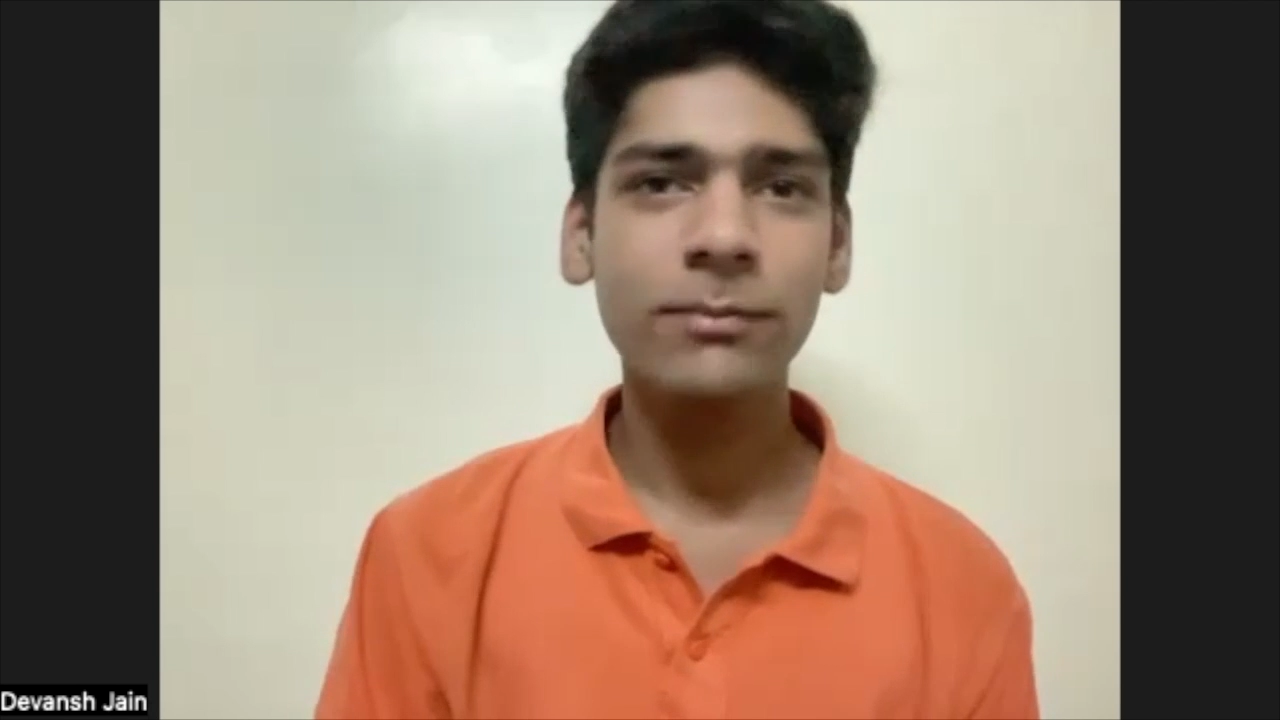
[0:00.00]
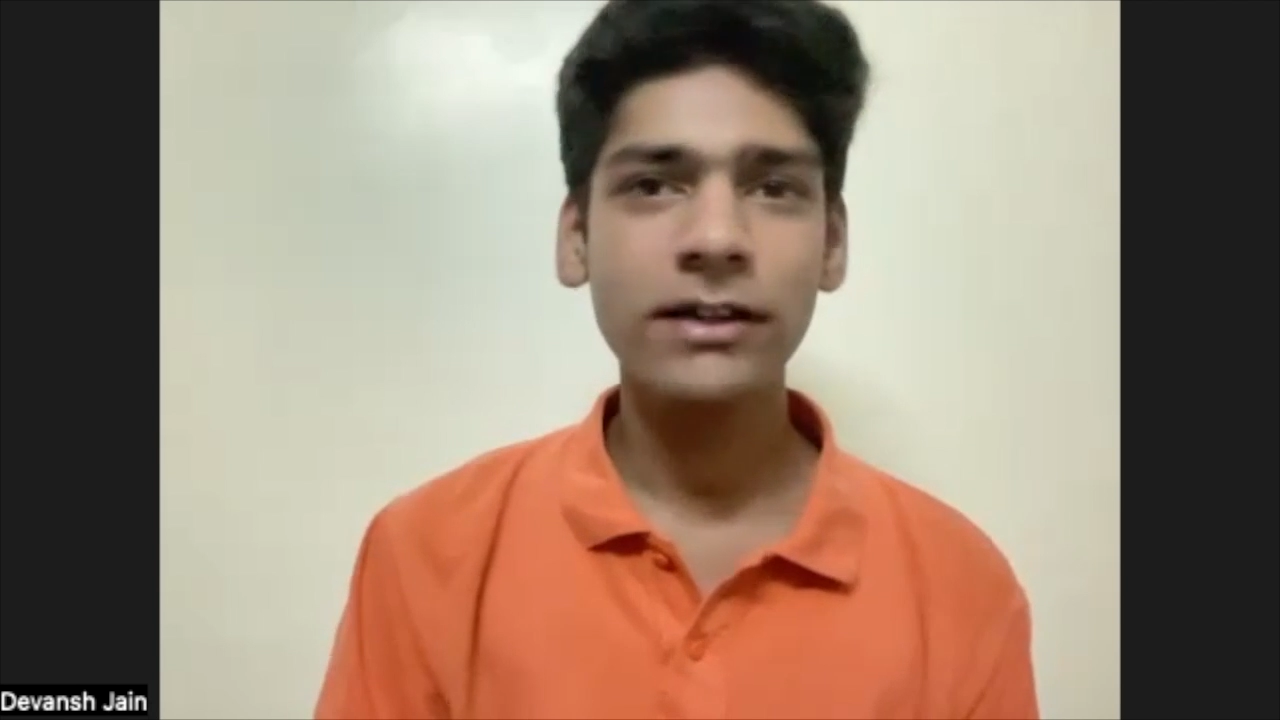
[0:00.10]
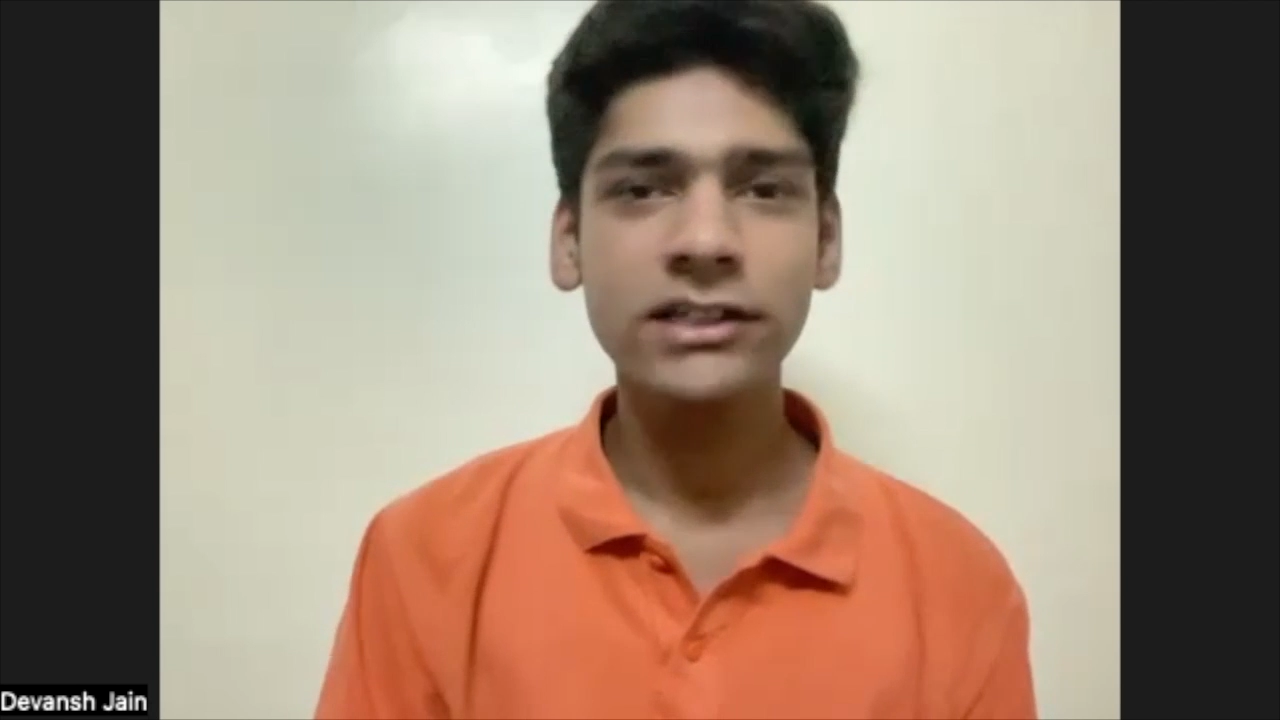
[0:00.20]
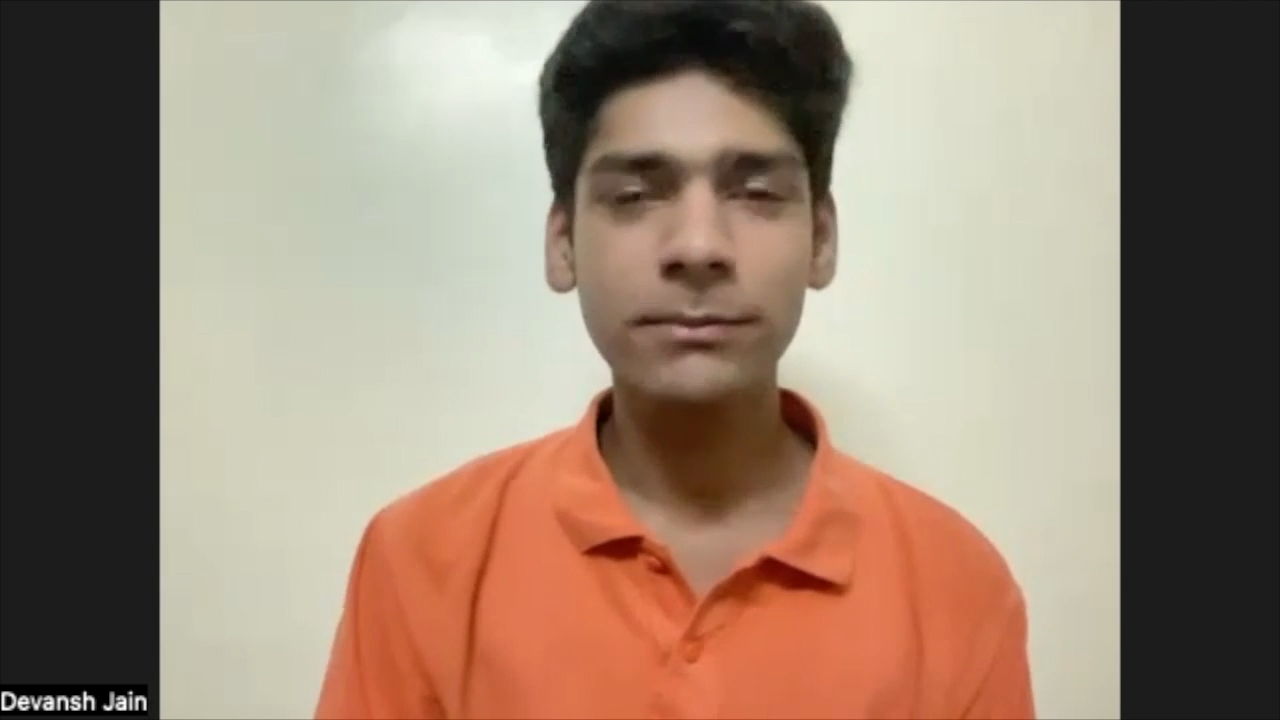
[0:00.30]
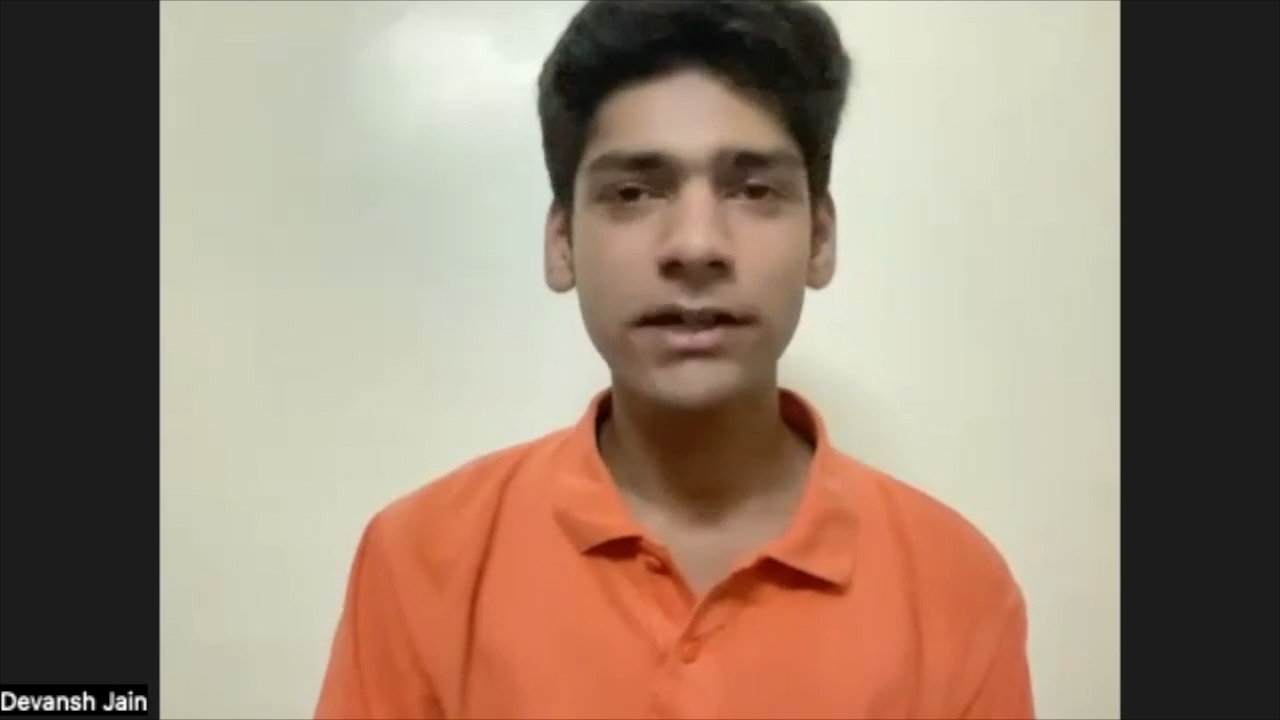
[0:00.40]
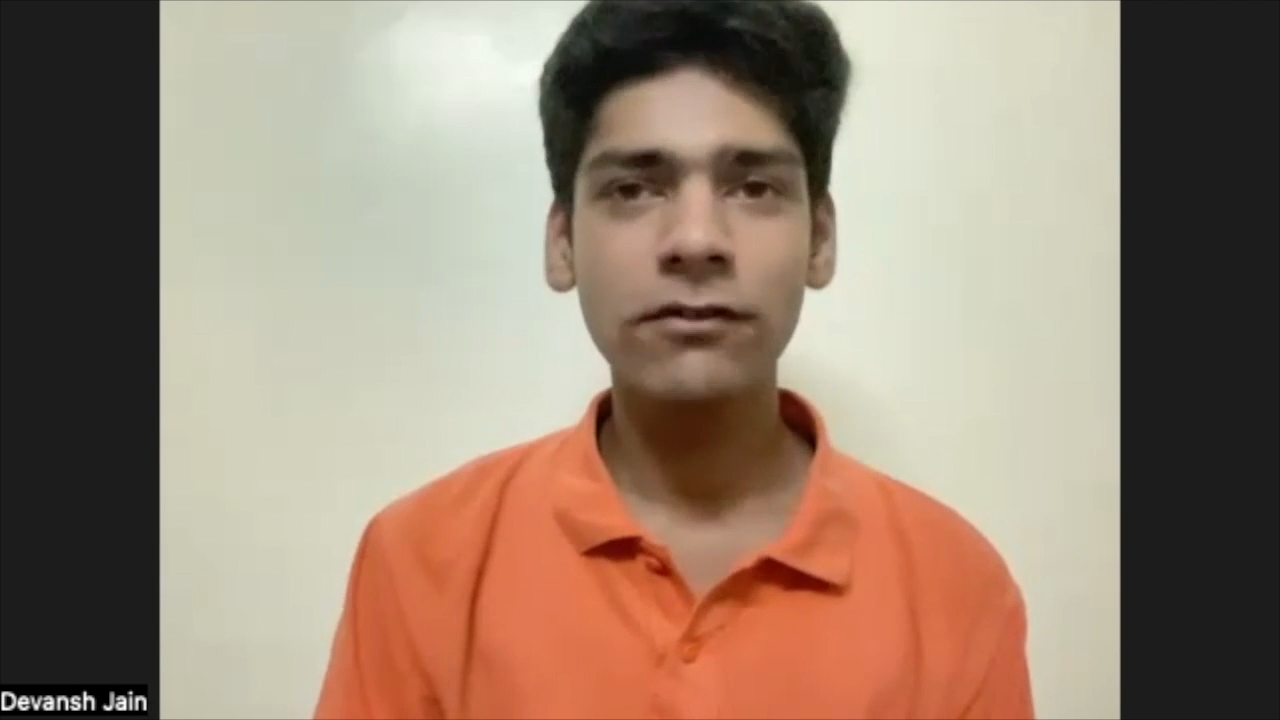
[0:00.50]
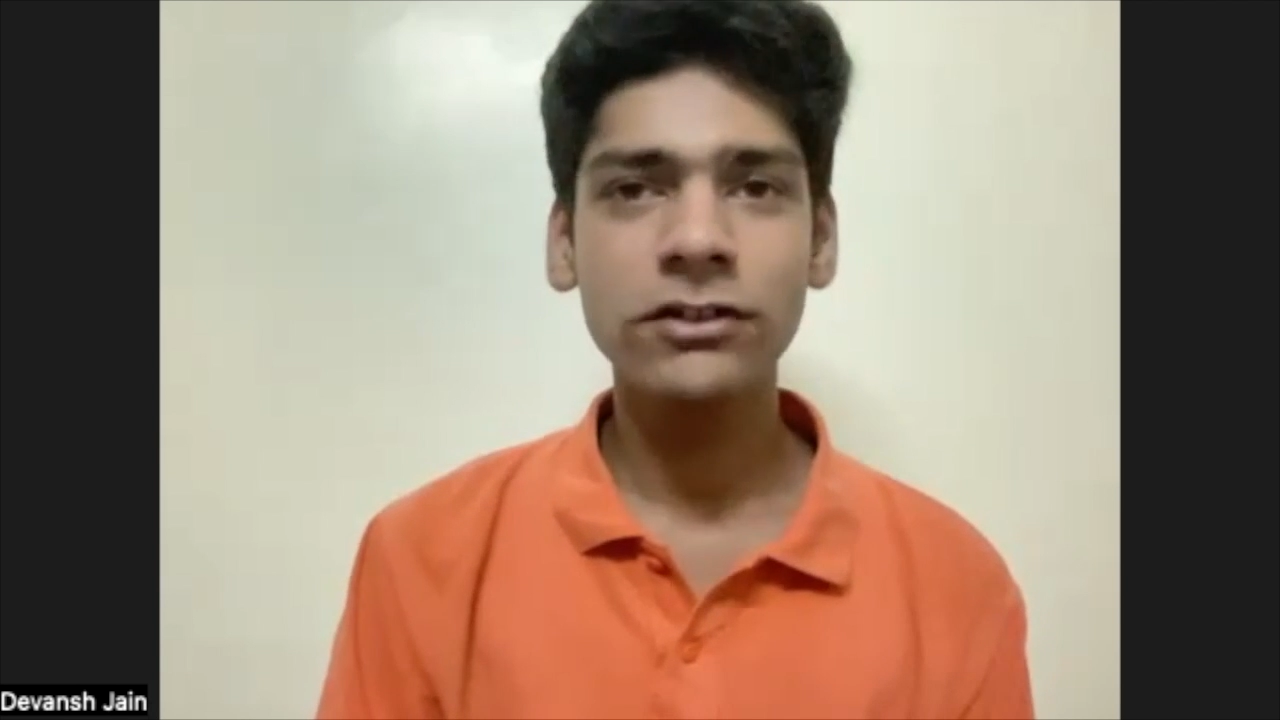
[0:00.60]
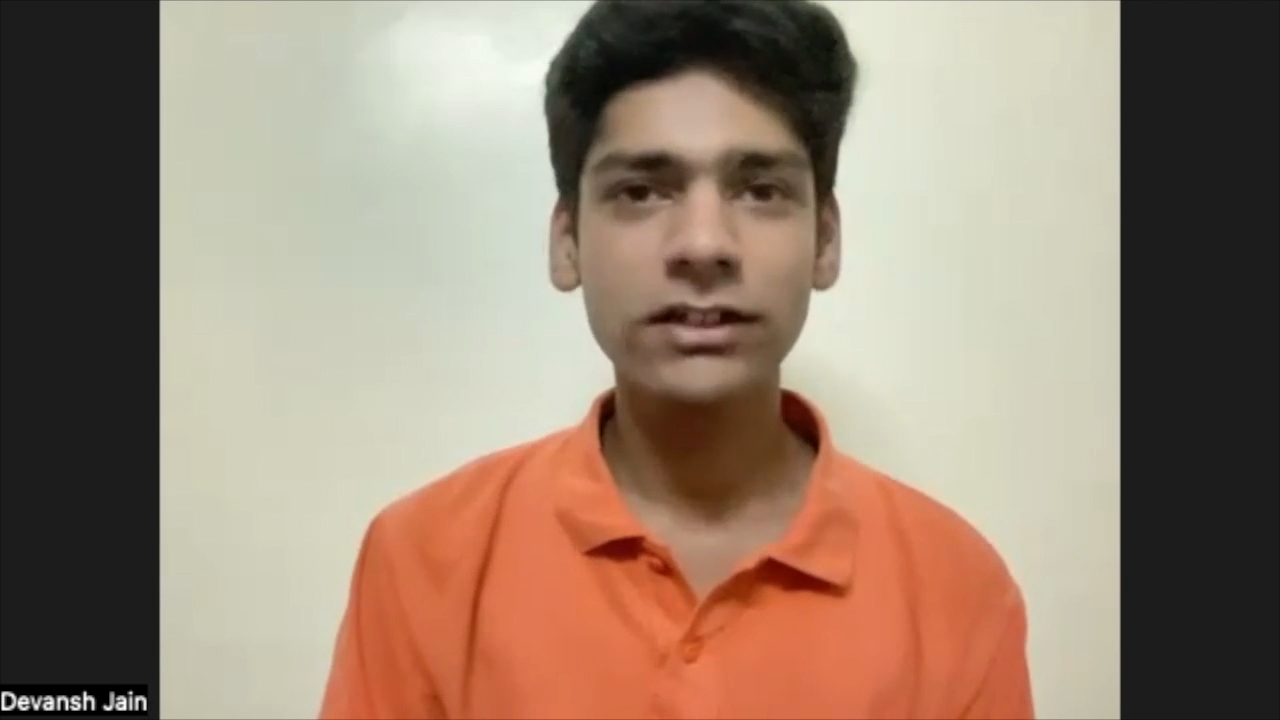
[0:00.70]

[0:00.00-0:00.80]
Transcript: my CPI was